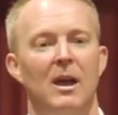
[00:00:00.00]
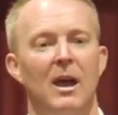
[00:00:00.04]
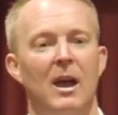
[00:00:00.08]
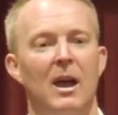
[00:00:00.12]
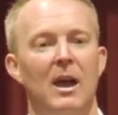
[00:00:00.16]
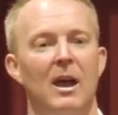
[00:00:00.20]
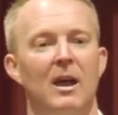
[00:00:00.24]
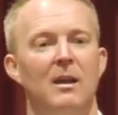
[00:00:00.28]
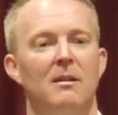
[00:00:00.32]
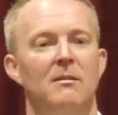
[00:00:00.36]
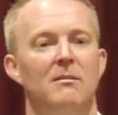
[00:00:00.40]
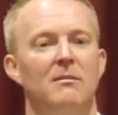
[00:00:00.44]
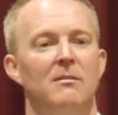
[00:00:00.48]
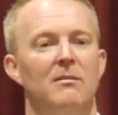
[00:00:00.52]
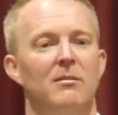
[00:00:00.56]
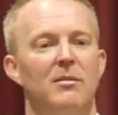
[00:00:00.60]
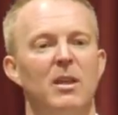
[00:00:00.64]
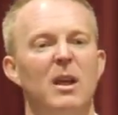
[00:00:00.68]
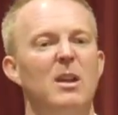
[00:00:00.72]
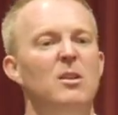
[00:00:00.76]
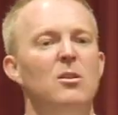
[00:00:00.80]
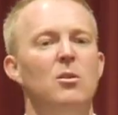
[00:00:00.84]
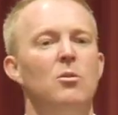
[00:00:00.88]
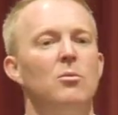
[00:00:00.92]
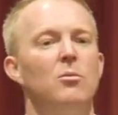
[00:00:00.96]
and
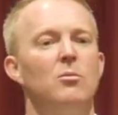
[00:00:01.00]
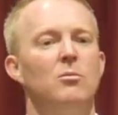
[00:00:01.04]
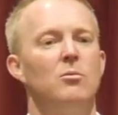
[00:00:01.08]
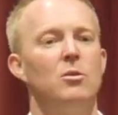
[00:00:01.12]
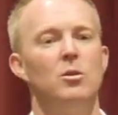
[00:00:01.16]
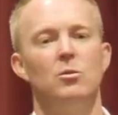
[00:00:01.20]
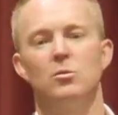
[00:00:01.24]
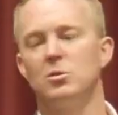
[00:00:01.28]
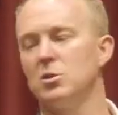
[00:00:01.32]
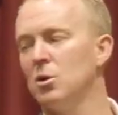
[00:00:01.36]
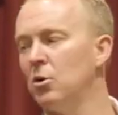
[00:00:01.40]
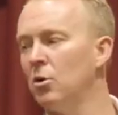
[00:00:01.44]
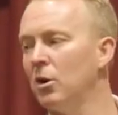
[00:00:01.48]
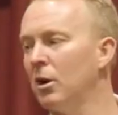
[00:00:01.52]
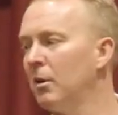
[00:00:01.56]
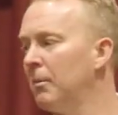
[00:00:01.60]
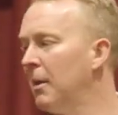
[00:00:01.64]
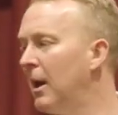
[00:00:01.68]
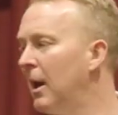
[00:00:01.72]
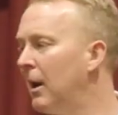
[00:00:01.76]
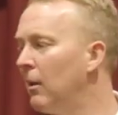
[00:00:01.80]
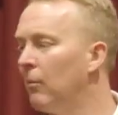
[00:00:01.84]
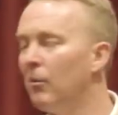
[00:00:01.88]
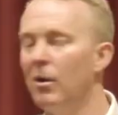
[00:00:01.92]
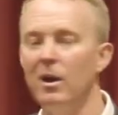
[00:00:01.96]
then you'll, you'll talk
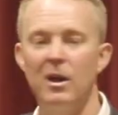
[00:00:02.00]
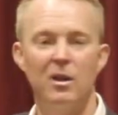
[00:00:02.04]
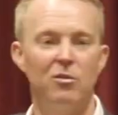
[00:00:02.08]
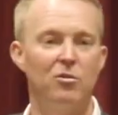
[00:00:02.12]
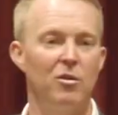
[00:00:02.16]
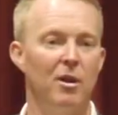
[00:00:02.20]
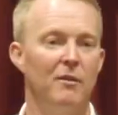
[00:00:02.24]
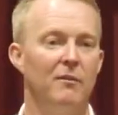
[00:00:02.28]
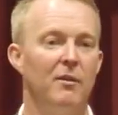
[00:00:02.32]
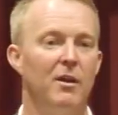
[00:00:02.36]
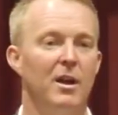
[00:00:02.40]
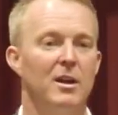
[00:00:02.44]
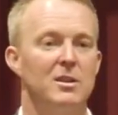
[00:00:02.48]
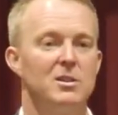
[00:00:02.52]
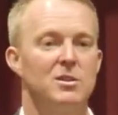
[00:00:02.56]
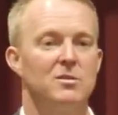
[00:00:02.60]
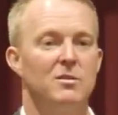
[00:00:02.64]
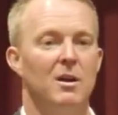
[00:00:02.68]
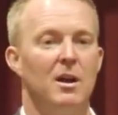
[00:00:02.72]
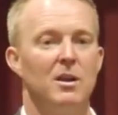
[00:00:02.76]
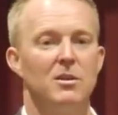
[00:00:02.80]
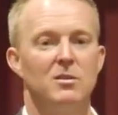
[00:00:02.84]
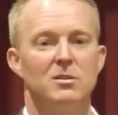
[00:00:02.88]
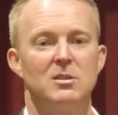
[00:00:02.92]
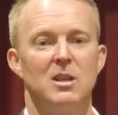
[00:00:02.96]
about it while you're traveling around
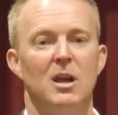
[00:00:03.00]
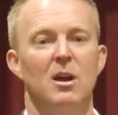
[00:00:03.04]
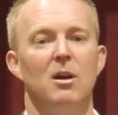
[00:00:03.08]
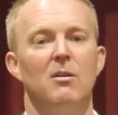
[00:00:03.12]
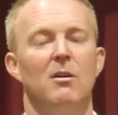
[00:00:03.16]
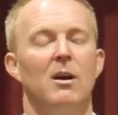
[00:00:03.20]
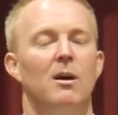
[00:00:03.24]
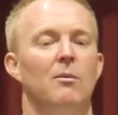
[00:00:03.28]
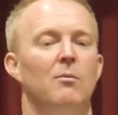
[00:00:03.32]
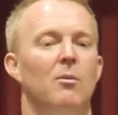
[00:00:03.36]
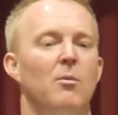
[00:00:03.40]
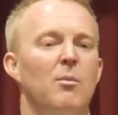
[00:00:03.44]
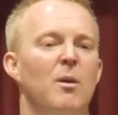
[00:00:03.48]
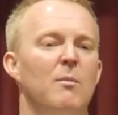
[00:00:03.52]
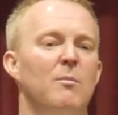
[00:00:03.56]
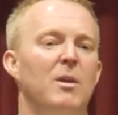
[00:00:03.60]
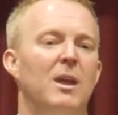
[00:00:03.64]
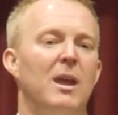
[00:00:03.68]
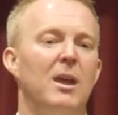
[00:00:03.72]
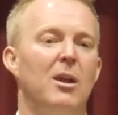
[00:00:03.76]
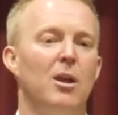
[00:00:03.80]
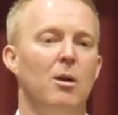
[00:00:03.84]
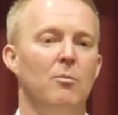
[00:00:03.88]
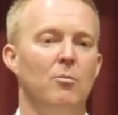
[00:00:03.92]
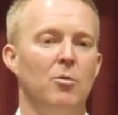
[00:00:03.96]
Australia. And you say, all right, well, when we
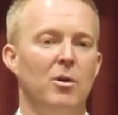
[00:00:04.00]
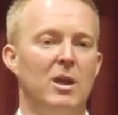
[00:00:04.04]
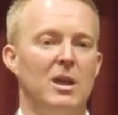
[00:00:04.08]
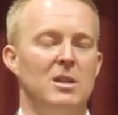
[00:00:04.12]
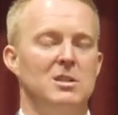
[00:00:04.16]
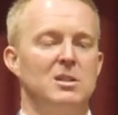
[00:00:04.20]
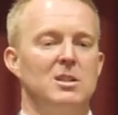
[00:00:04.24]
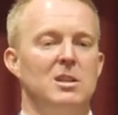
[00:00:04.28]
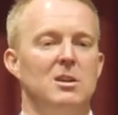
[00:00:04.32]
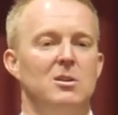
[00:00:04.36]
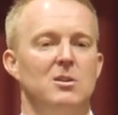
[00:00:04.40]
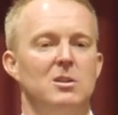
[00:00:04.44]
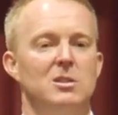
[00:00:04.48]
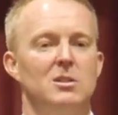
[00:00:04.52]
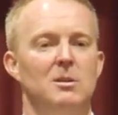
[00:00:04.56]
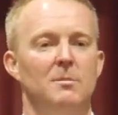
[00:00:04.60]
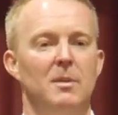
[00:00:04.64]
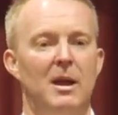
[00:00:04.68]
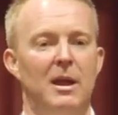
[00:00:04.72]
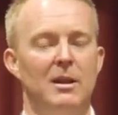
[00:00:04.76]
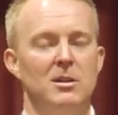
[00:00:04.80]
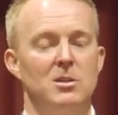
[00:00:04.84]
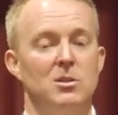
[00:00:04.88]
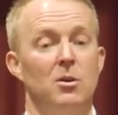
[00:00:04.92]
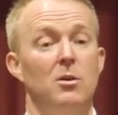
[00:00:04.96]
get home, we'll get serious
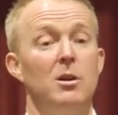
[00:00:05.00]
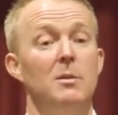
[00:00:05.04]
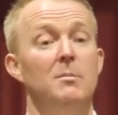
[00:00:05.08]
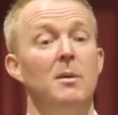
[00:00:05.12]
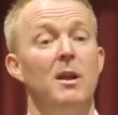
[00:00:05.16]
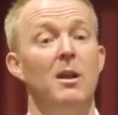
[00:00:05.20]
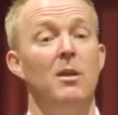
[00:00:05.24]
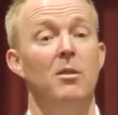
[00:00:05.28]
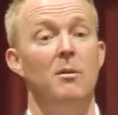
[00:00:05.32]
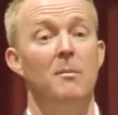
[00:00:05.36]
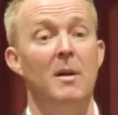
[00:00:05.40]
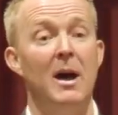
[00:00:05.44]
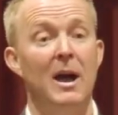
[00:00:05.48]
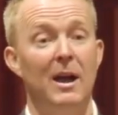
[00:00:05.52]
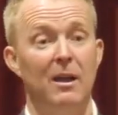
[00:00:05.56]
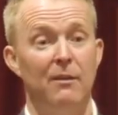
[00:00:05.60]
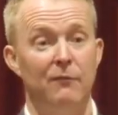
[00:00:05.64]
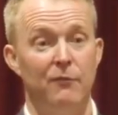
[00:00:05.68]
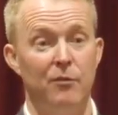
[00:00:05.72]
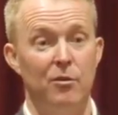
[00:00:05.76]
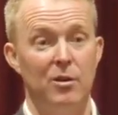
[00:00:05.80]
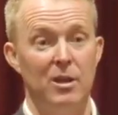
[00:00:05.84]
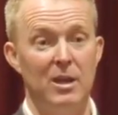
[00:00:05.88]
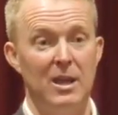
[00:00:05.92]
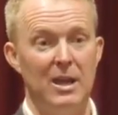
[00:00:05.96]
about it. It's already been on the market
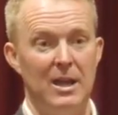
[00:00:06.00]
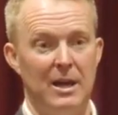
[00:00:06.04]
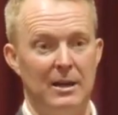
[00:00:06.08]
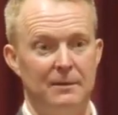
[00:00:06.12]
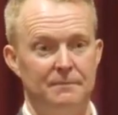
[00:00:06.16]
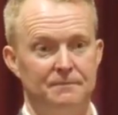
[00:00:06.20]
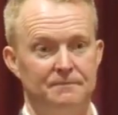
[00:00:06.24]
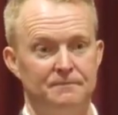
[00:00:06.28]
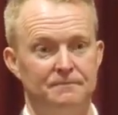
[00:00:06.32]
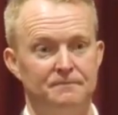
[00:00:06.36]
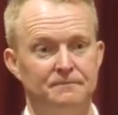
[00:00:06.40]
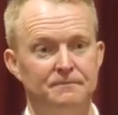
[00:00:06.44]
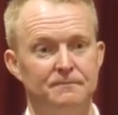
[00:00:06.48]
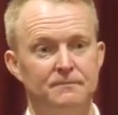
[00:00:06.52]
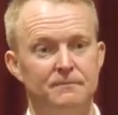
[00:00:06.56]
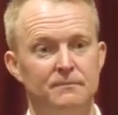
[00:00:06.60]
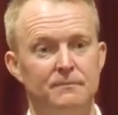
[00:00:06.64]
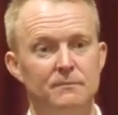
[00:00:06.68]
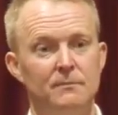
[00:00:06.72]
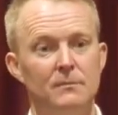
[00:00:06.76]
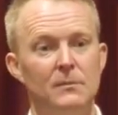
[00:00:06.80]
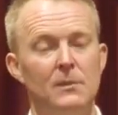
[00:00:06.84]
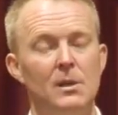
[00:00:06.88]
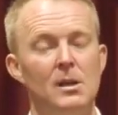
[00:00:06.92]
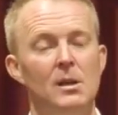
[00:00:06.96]
for a year.
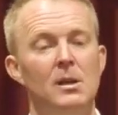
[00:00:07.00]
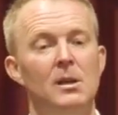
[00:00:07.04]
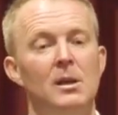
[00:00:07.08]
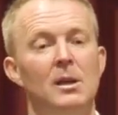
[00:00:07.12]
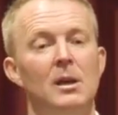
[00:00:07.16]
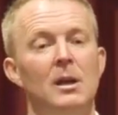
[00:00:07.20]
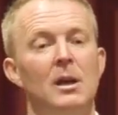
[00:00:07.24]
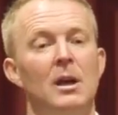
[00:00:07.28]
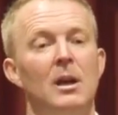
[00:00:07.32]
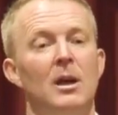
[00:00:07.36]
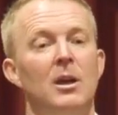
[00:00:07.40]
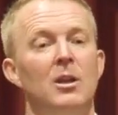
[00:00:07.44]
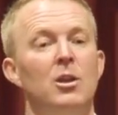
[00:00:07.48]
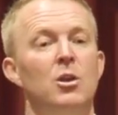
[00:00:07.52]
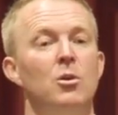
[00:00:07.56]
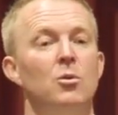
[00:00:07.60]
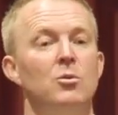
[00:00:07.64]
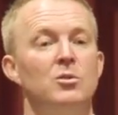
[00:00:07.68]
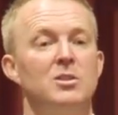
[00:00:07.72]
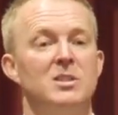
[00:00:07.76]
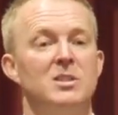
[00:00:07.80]
You'll